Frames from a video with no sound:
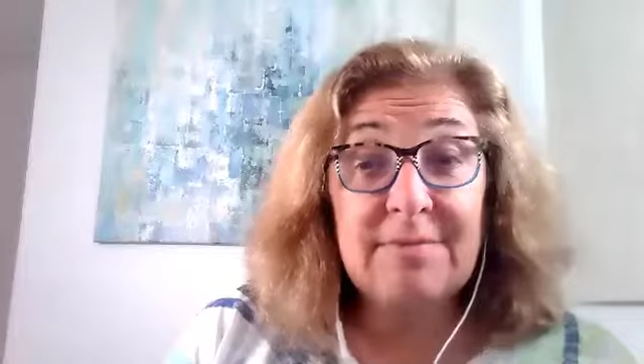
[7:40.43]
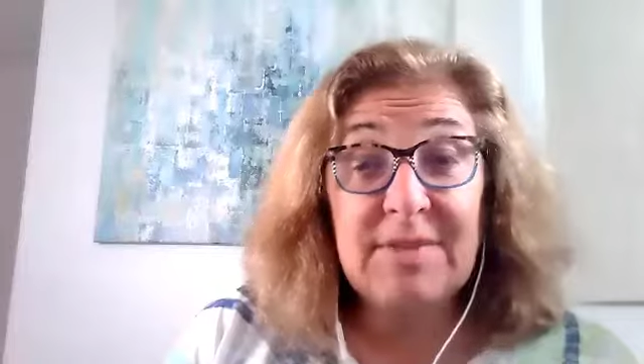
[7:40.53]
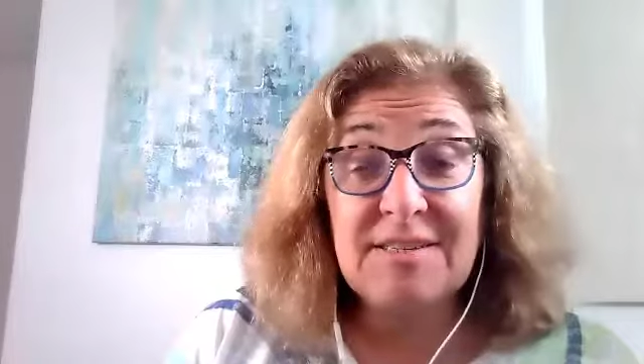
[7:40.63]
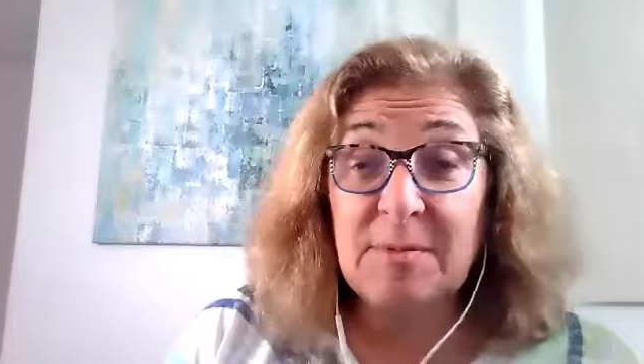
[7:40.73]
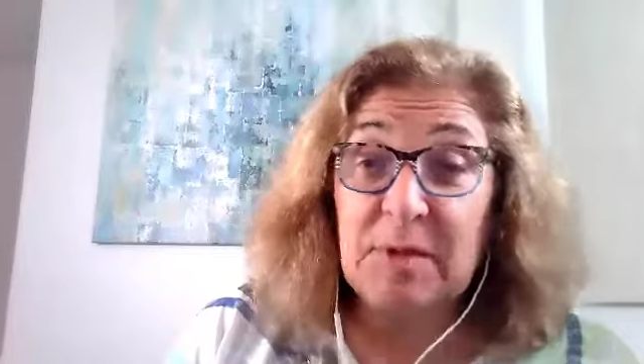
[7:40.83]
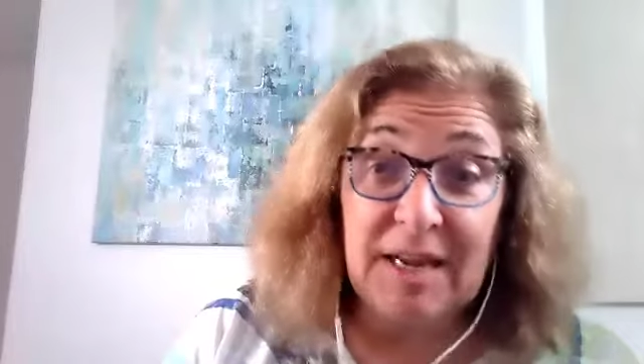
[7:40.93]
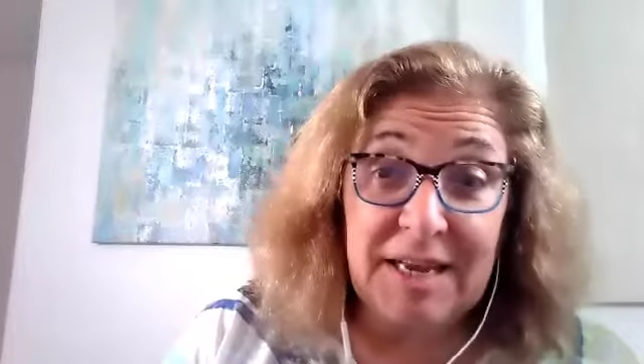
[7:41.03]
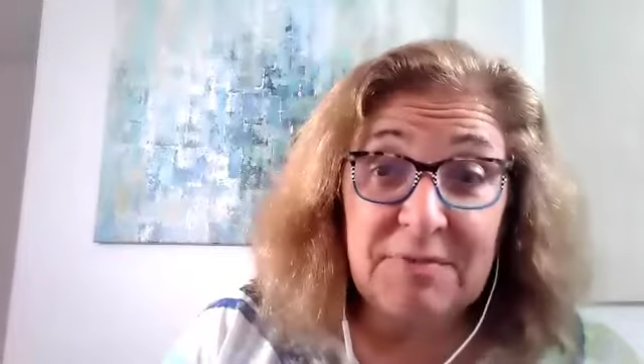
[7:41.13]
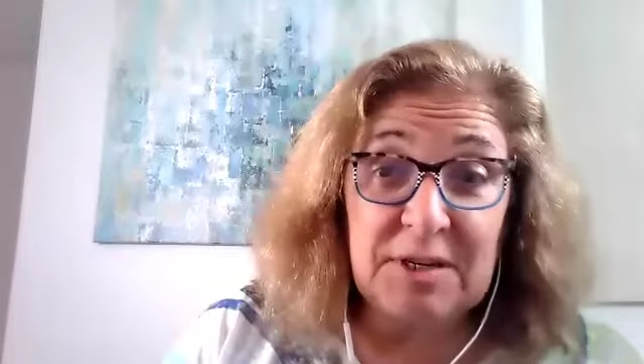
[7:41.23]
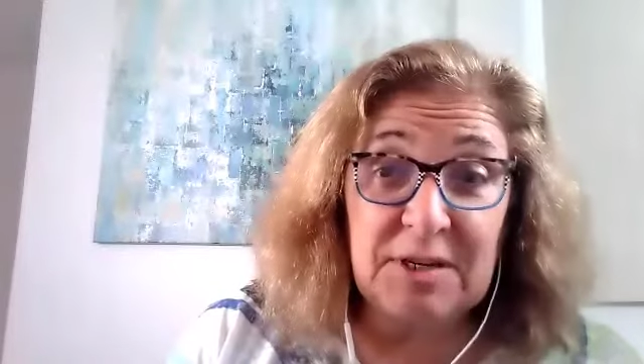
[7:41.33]
That's something I
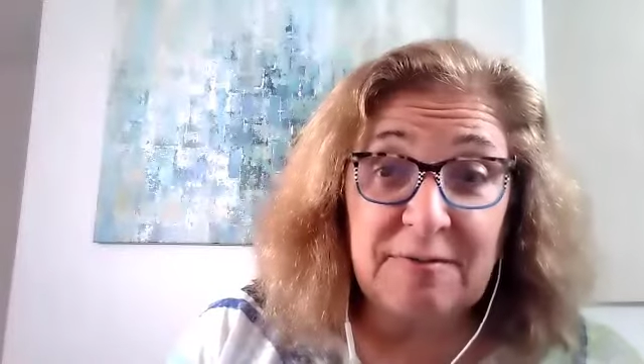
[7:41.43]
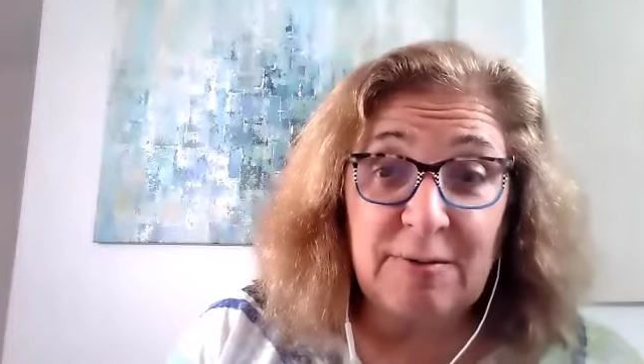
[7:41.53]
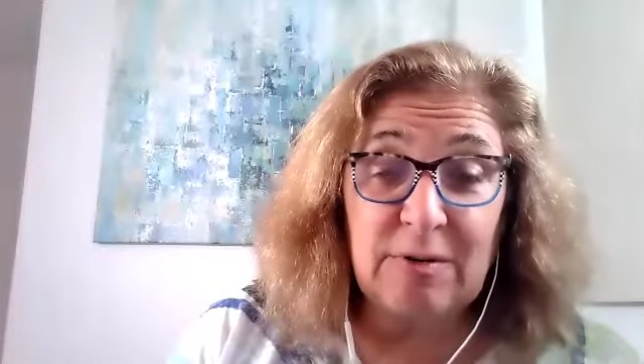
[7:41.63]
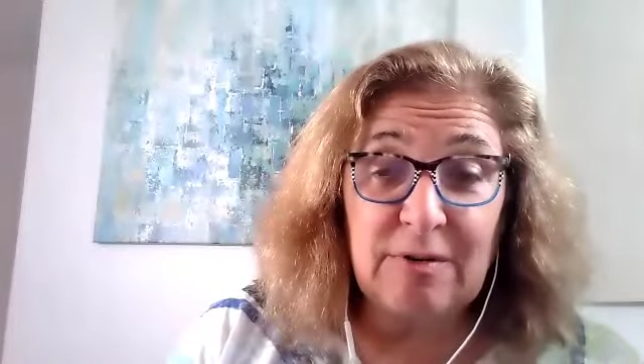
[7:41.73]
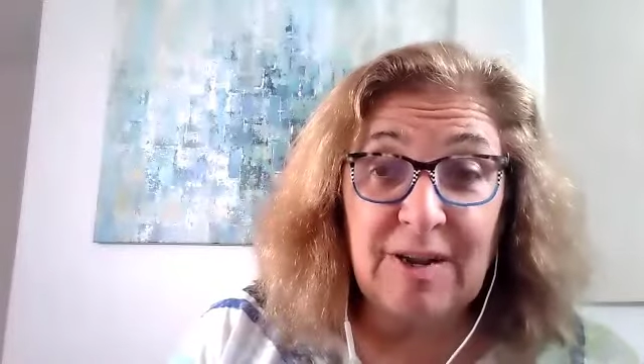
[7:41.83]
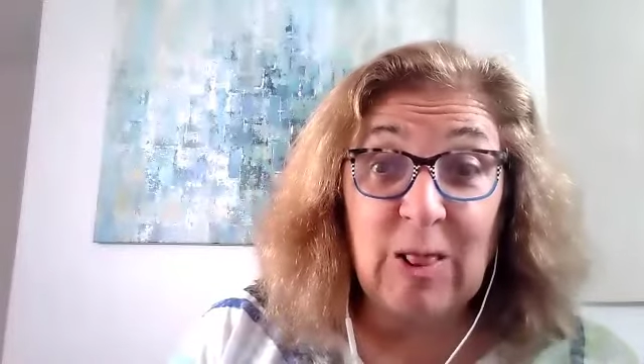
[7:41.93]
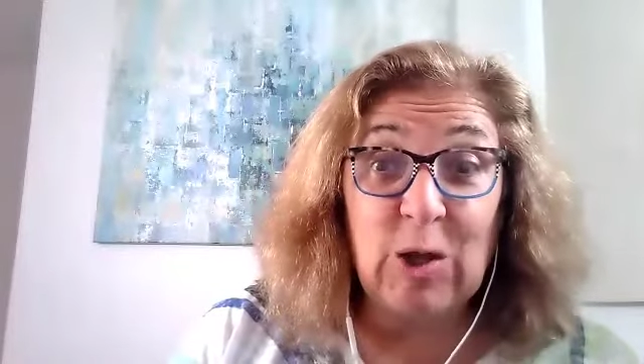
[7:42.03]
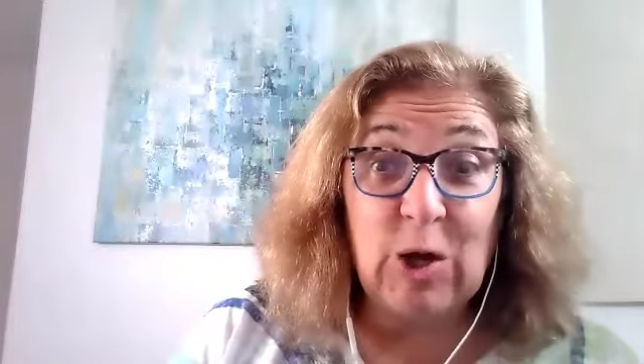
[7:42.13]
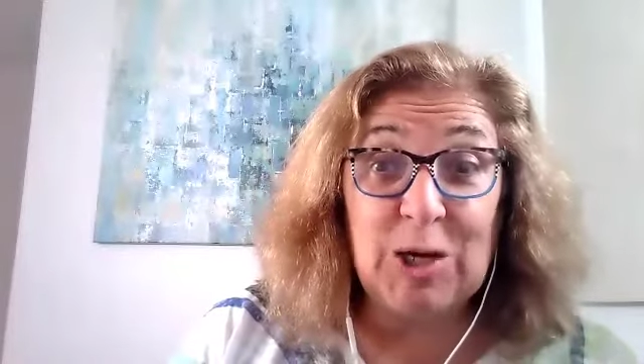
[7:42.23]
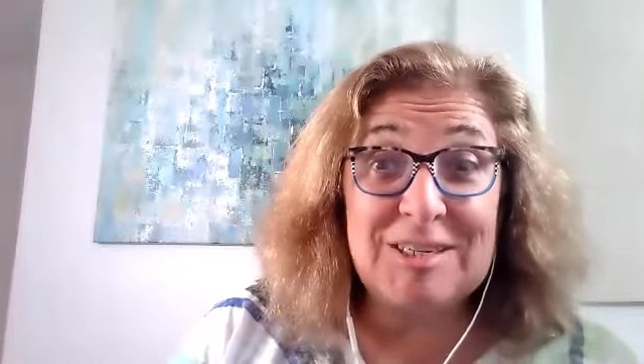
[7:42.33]
haven't done for a
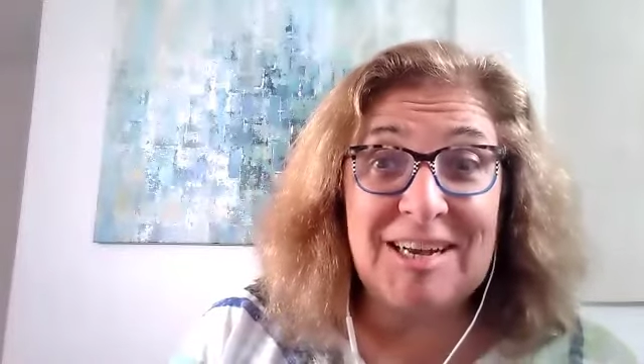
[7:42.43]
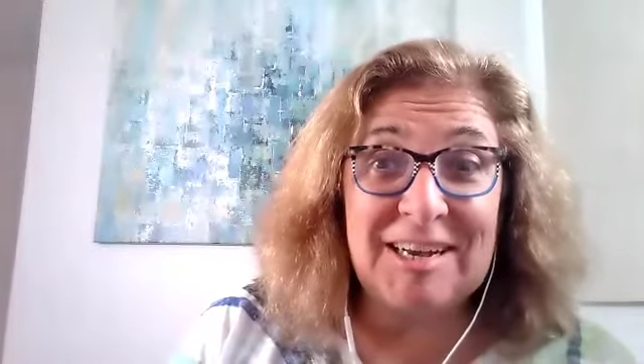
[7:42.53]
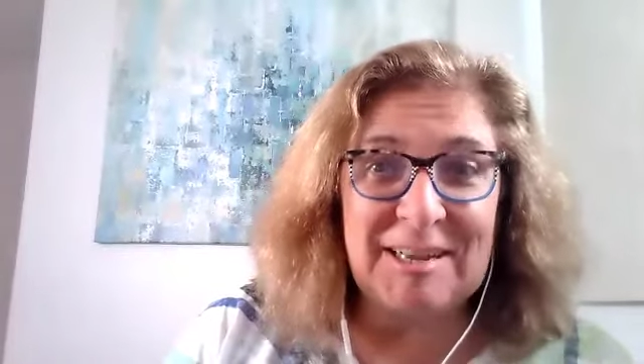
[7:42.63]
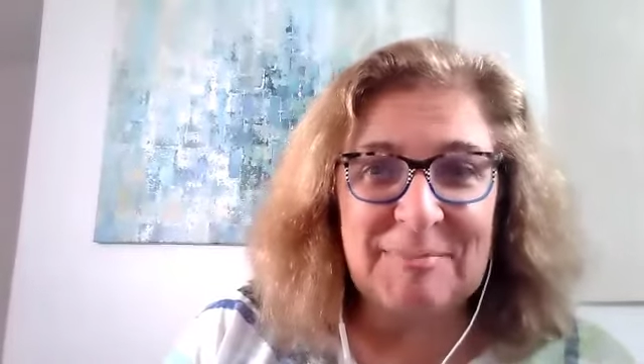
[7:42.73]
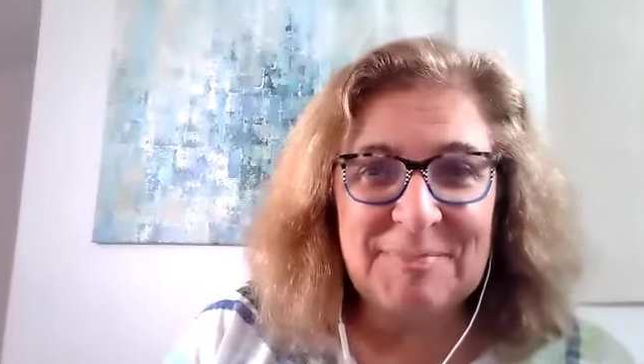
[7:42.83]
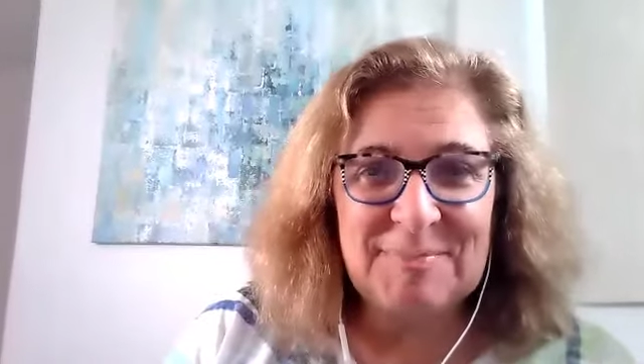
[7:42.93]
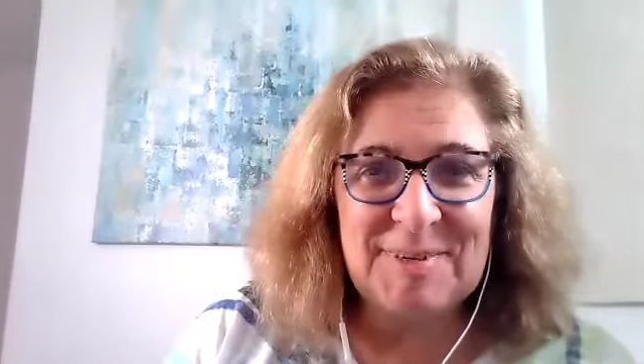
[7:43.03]
long time,